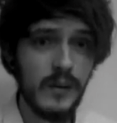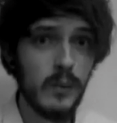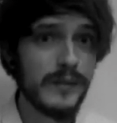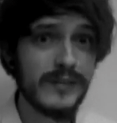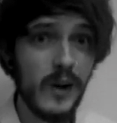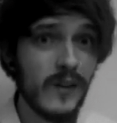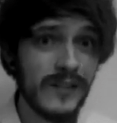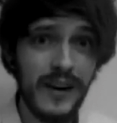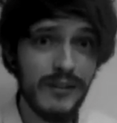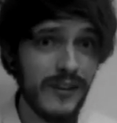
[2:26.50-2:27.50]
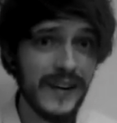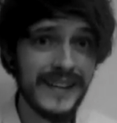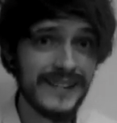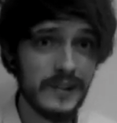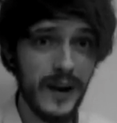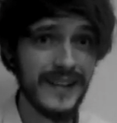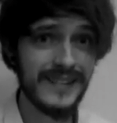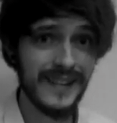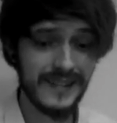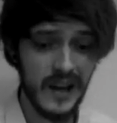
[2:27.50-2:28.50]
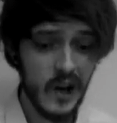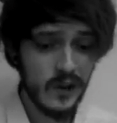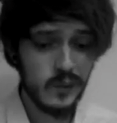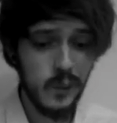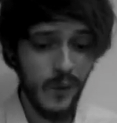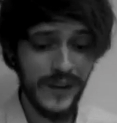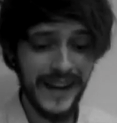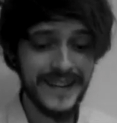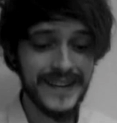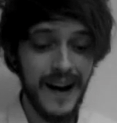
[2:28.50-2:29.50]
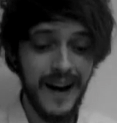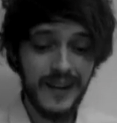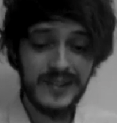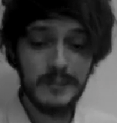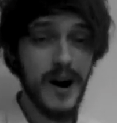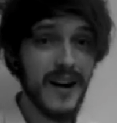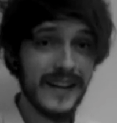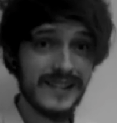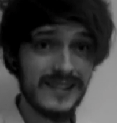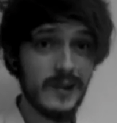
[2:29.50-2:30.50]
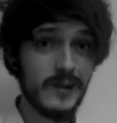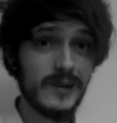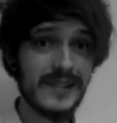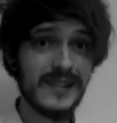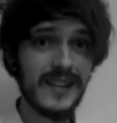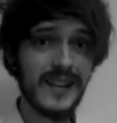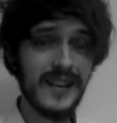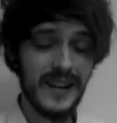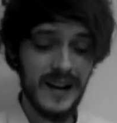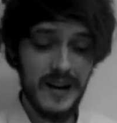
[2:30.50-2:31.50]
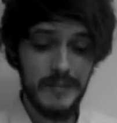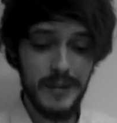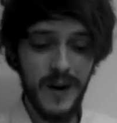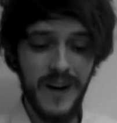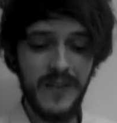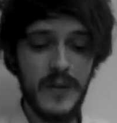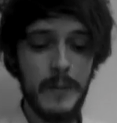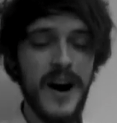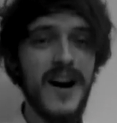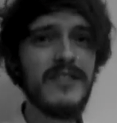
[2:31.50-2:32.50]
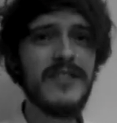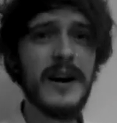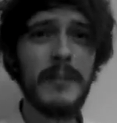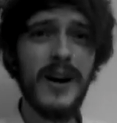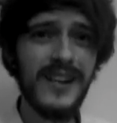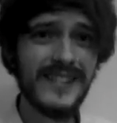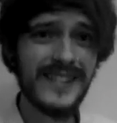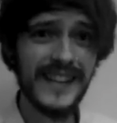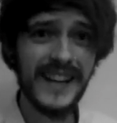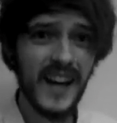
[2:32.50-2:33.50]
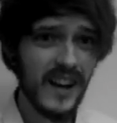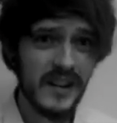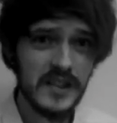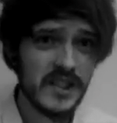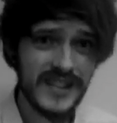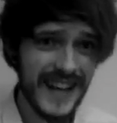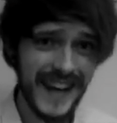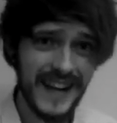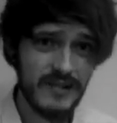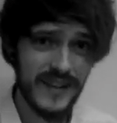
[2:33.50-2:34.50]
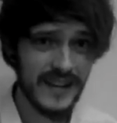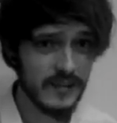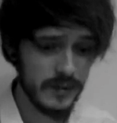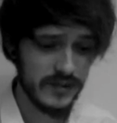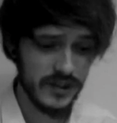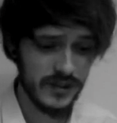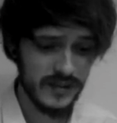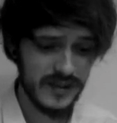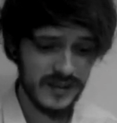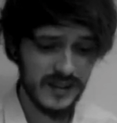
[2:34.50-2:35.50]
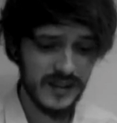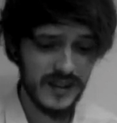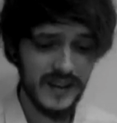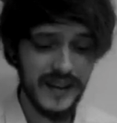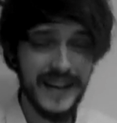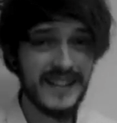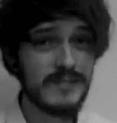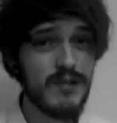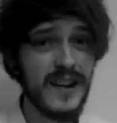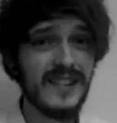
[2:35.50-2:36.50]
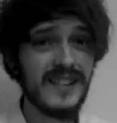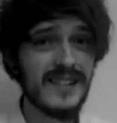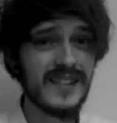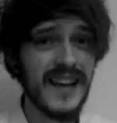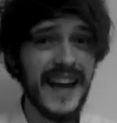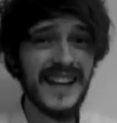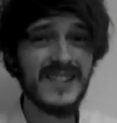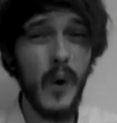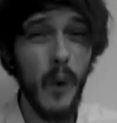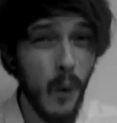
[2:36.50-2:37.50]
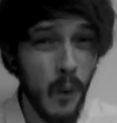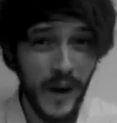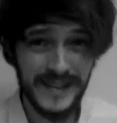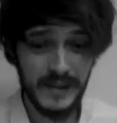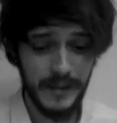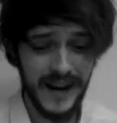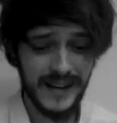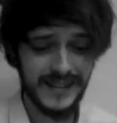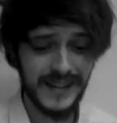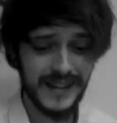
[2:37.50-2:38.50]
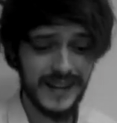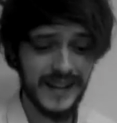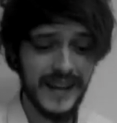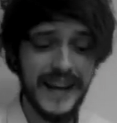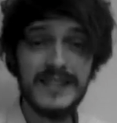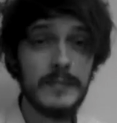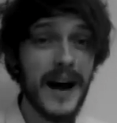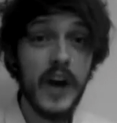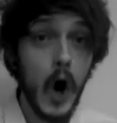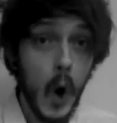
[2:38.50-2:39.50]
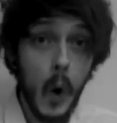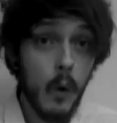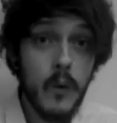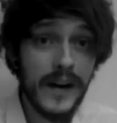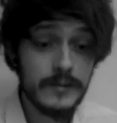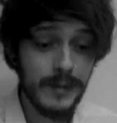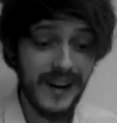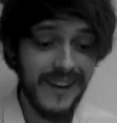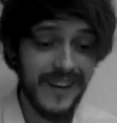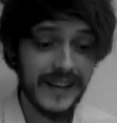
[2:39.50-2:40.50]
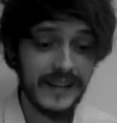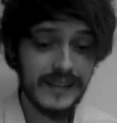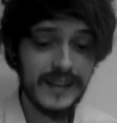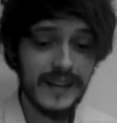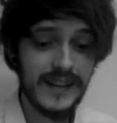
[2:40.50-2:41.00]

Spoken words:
We've donned our finest dresses, sworn in our smartest suits, put on the perfect party just to hear of his pursuits. His presence is always a blessing, his manner always polite.